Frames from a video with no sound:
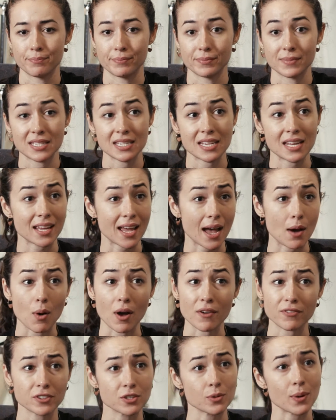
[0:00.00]
Seeing how
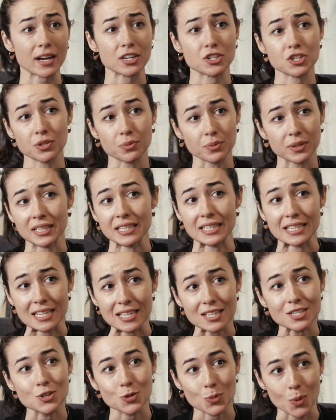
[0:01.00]
often you actually really
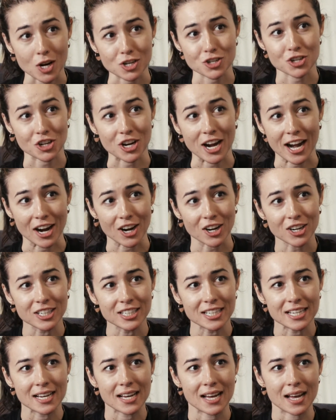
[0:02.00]
need to wash your hair.
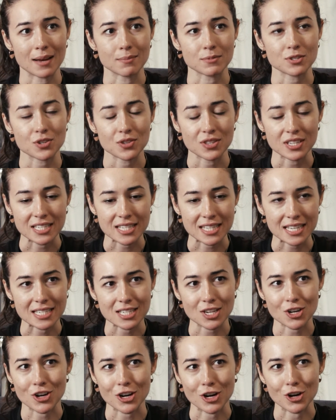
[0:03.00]
So there are these things
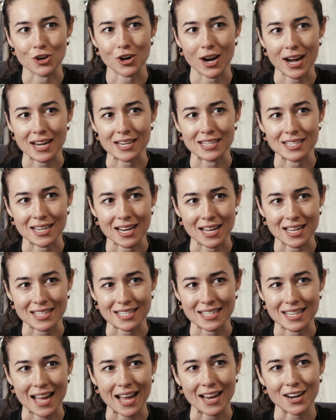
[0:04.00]
that are ingrained in
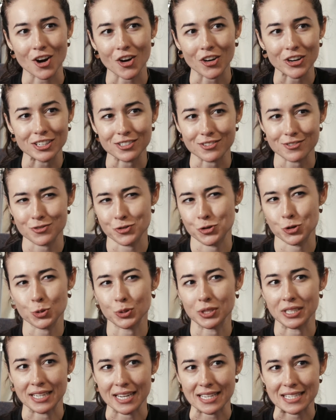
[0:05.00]
us that aren't
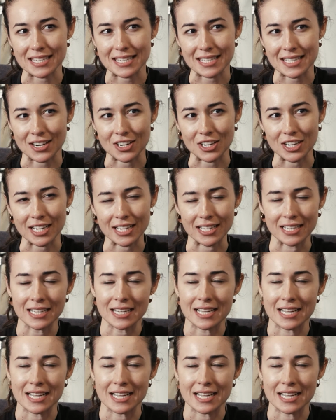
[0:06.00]
truly necessary.